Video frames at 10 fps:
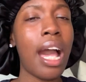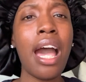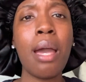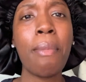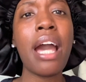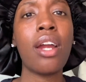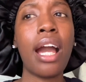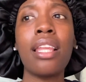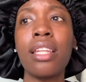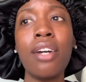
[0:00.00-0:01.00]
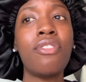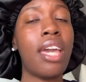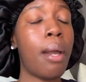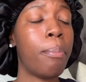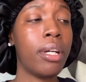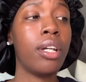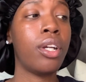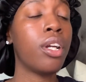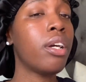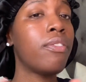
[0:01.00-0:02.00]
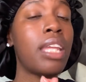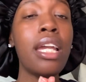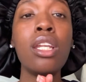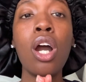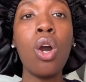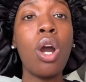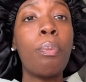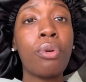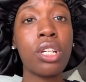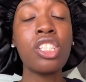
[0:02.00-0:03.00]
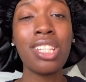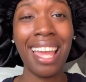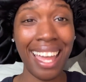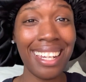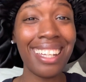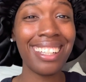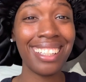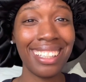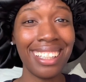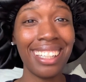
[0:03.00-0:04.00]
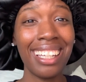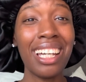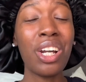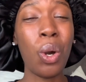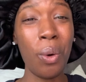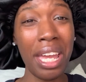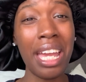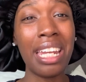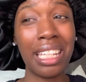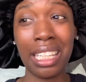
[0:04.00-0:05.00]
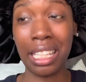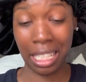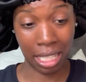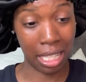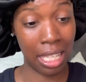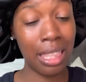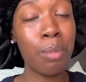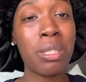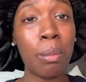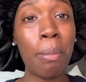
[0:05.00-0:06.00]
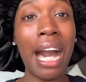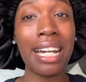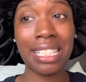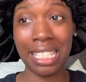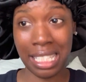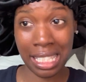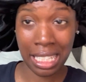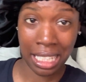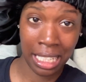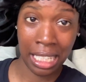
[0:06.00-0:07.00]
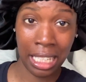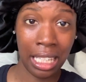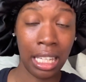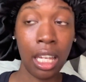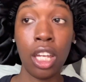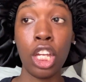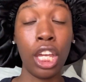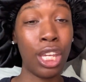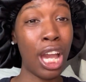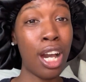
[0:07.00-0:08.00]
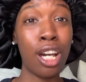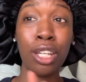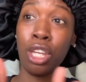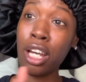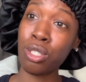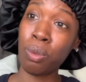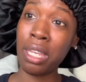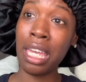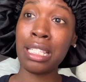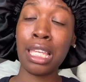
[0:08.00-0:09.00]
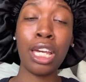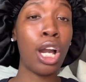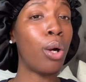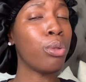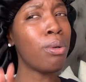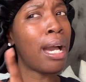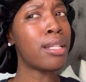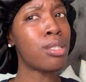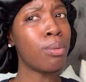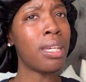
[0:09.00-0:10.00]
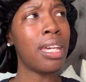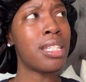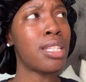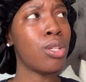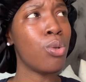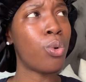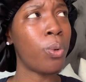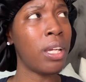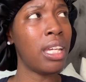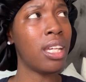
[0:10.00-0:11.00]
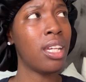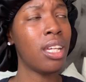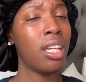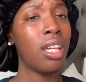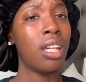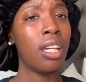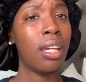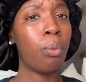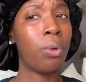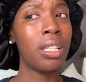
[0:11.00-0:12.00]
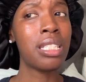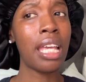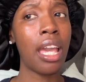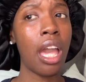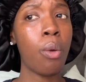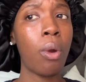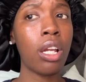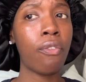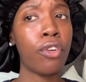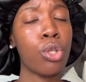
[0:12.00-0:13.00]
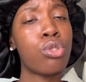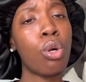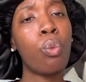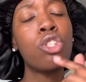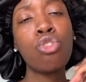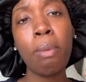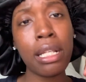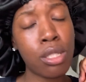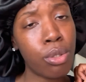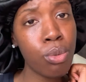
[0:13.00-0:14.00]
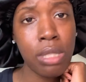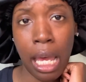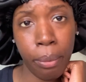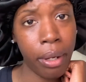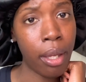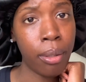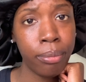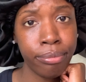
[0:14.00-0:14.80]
I admire. I love that. But, girl, if they don't appreciate it, go ahead and get them some boxes. And y'all y'all two kids can go. You got two kids and you quit. Real estate ain't working for you. So what you about to do, Tyrell?